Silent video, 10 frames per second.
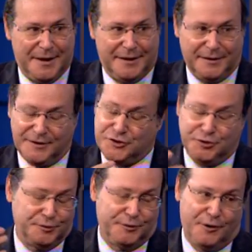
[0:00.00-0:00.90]
and they
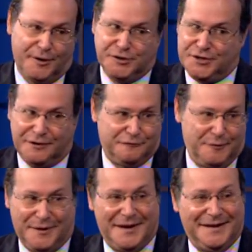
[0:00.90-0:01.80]
cheered their hearts out
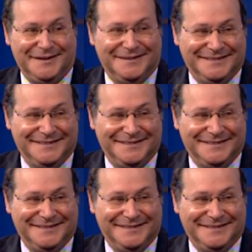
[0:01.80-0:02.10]
for the yeah, guy. Yeah,